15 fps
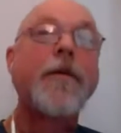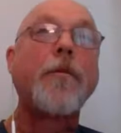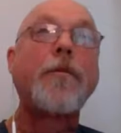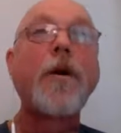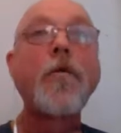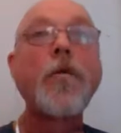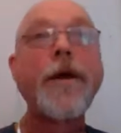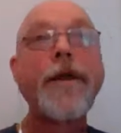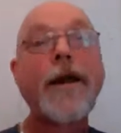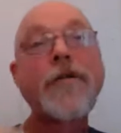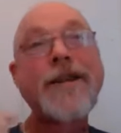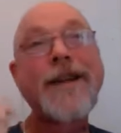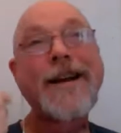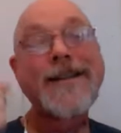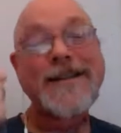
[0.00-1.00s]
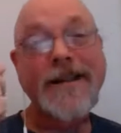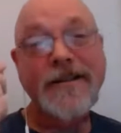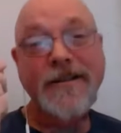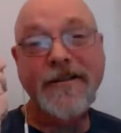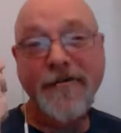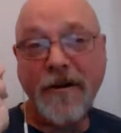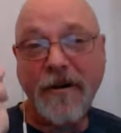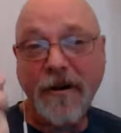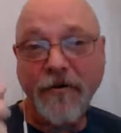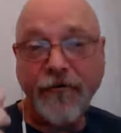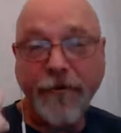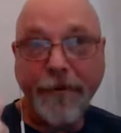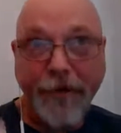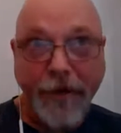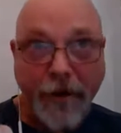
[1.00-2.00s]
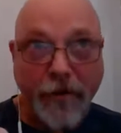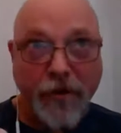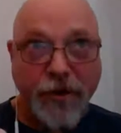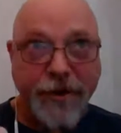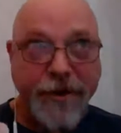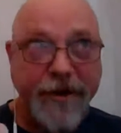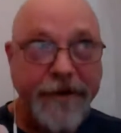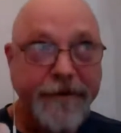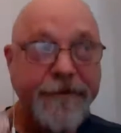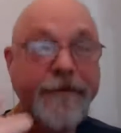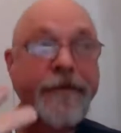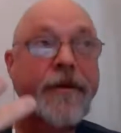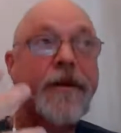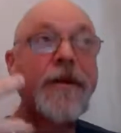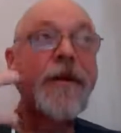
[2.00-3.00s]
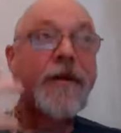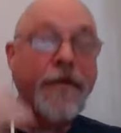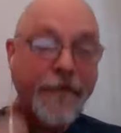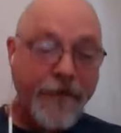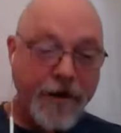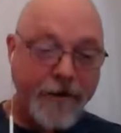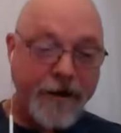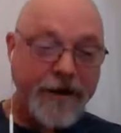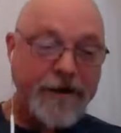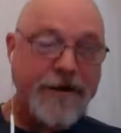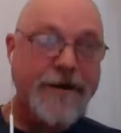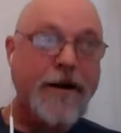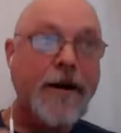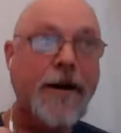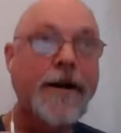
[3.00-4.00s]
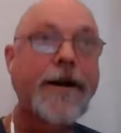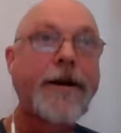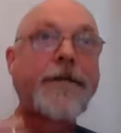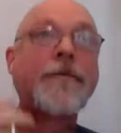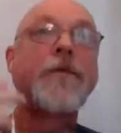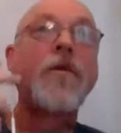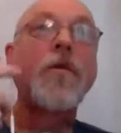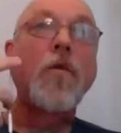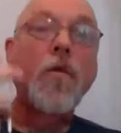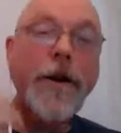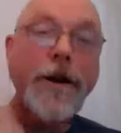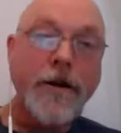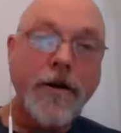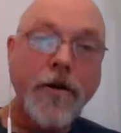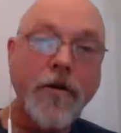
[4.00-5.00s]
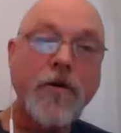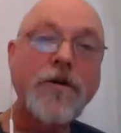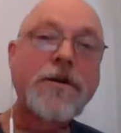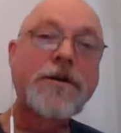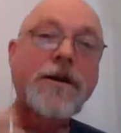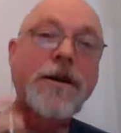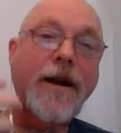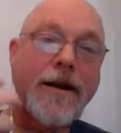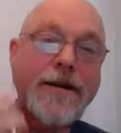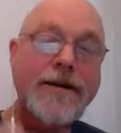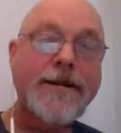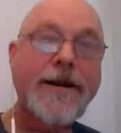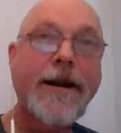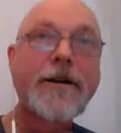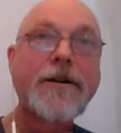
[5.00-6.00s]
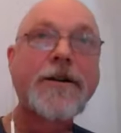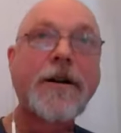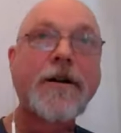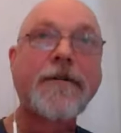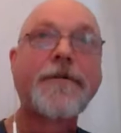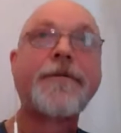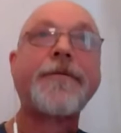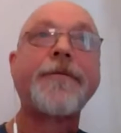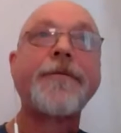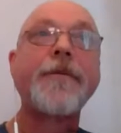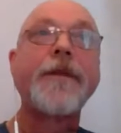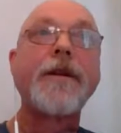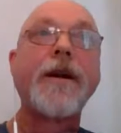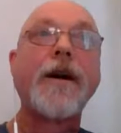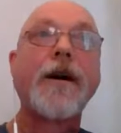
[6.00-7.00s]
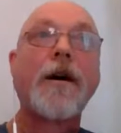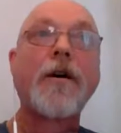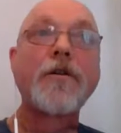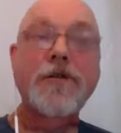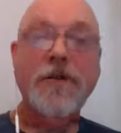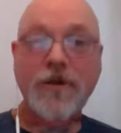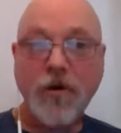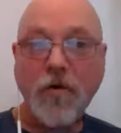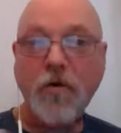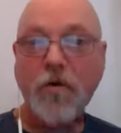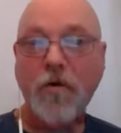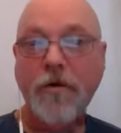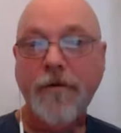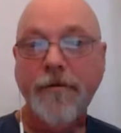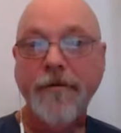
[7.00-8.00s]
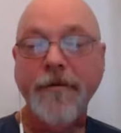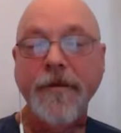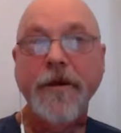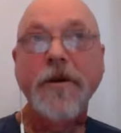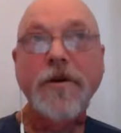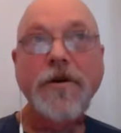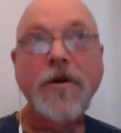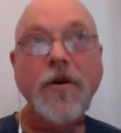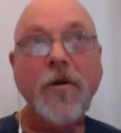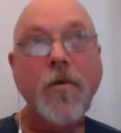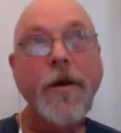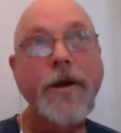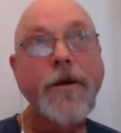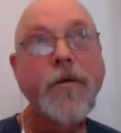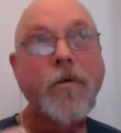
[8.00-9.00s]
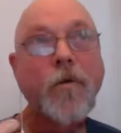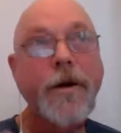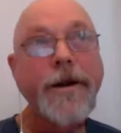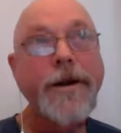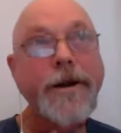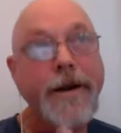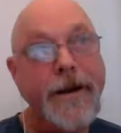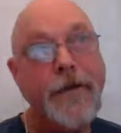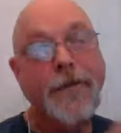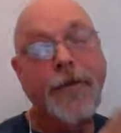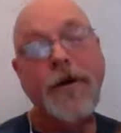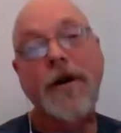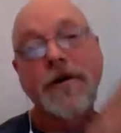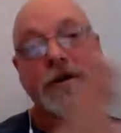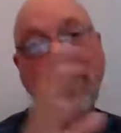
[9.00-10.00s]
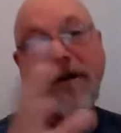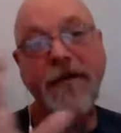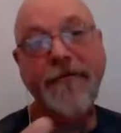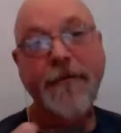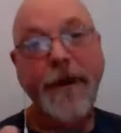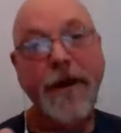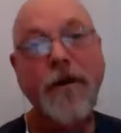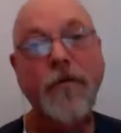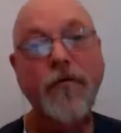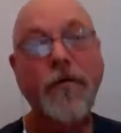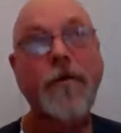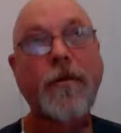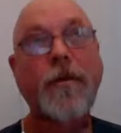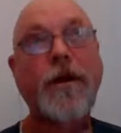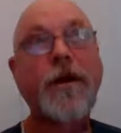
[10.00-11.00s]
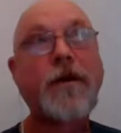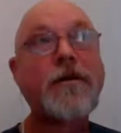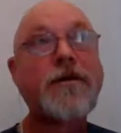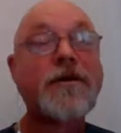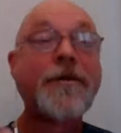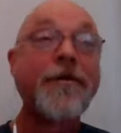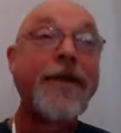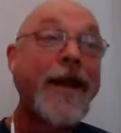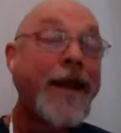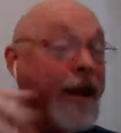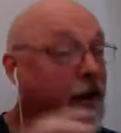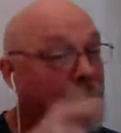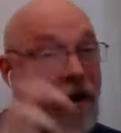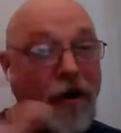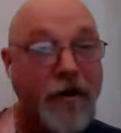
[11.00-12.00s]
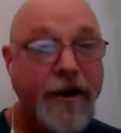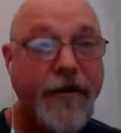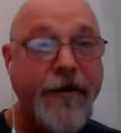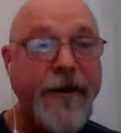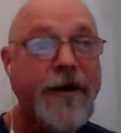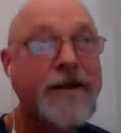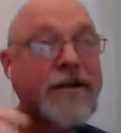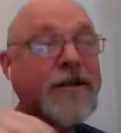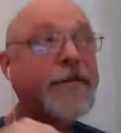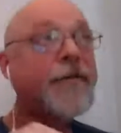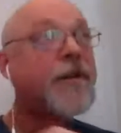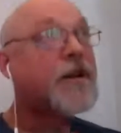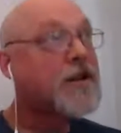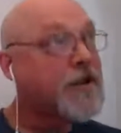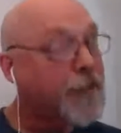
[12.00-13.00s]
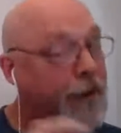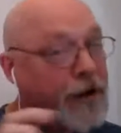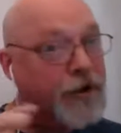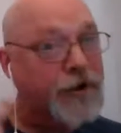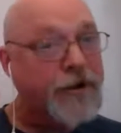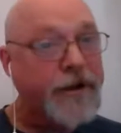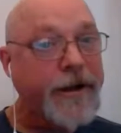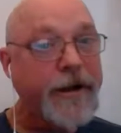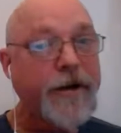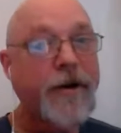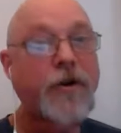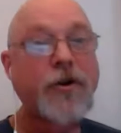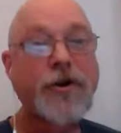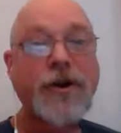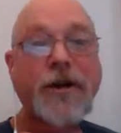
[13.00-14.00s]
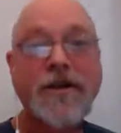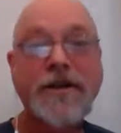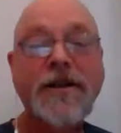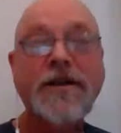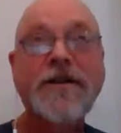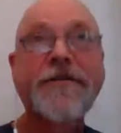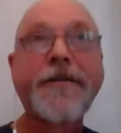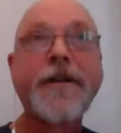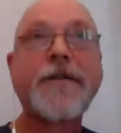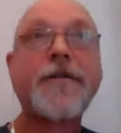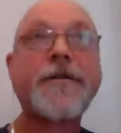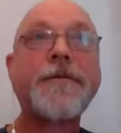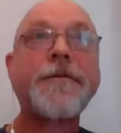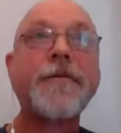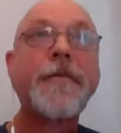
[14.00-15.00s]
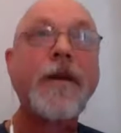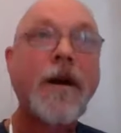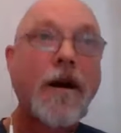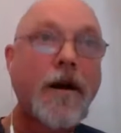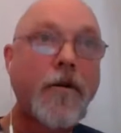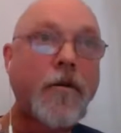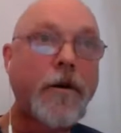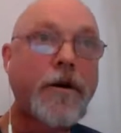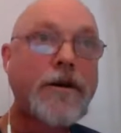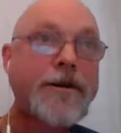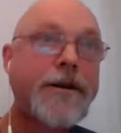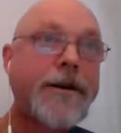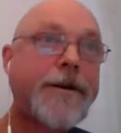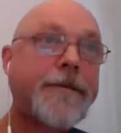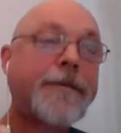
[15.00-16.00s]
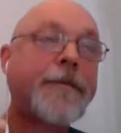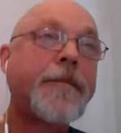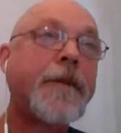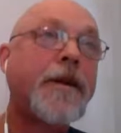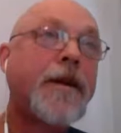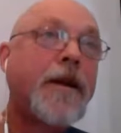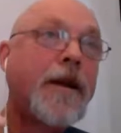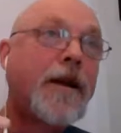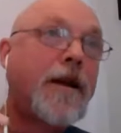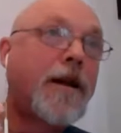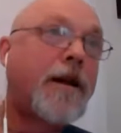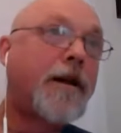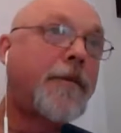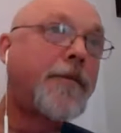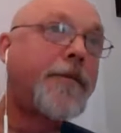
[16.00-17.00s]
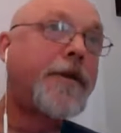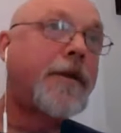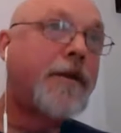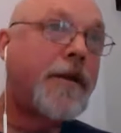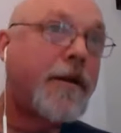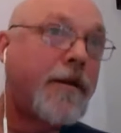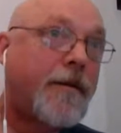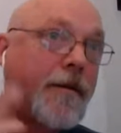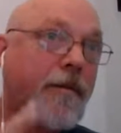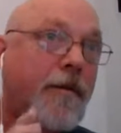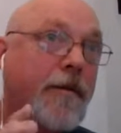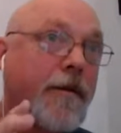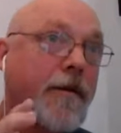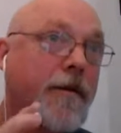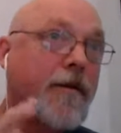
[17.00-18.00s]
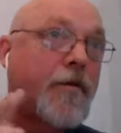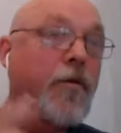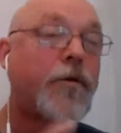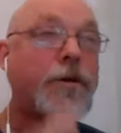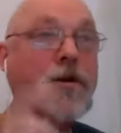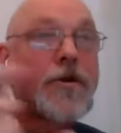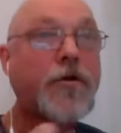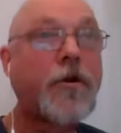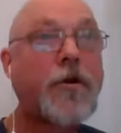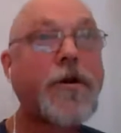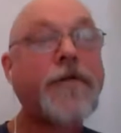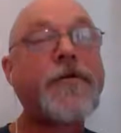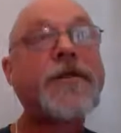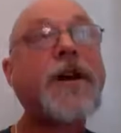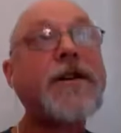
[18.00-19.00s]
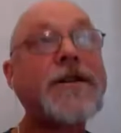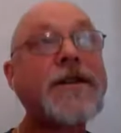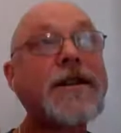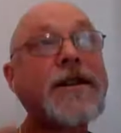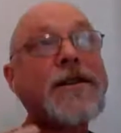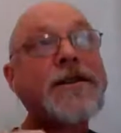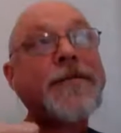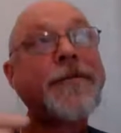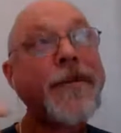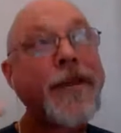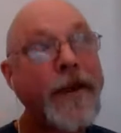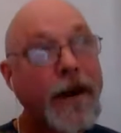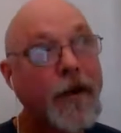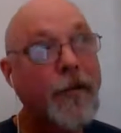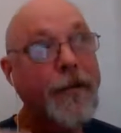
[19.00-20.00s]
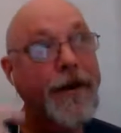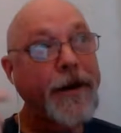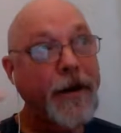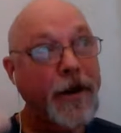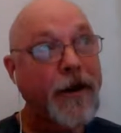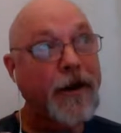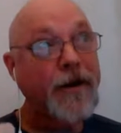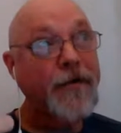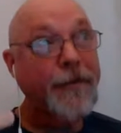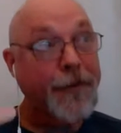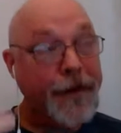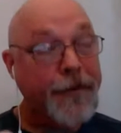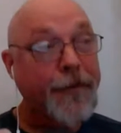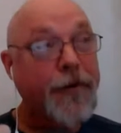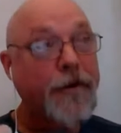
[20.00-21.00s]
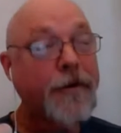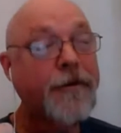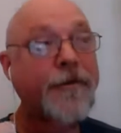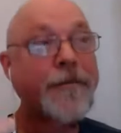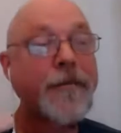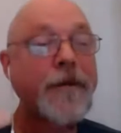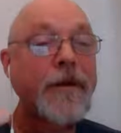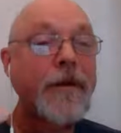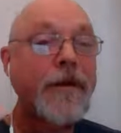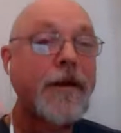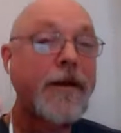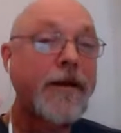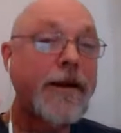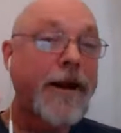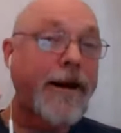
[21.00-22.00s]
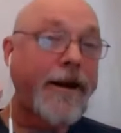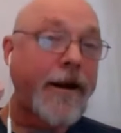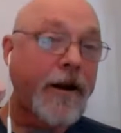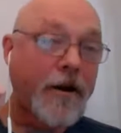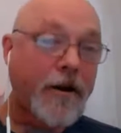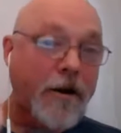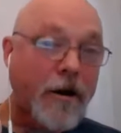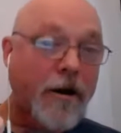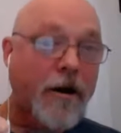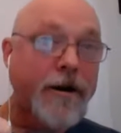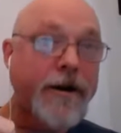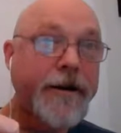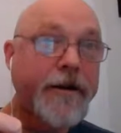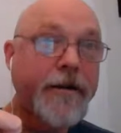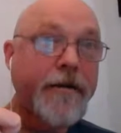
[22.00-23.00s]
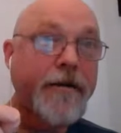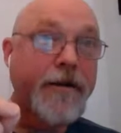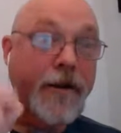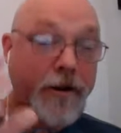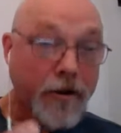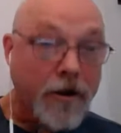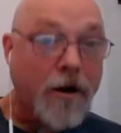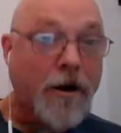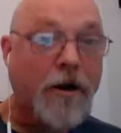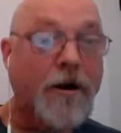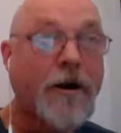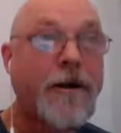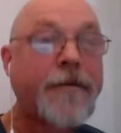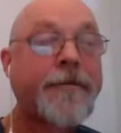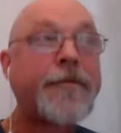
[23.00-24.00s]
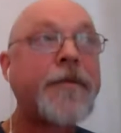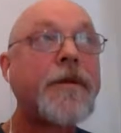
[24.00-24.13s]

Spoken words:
but without that sense of contribution from inside, we lose a sense of our soul. So we need positive male role models in all areas, especially in our justice field. I worked in the restorative justice, helping young people that get caught in the law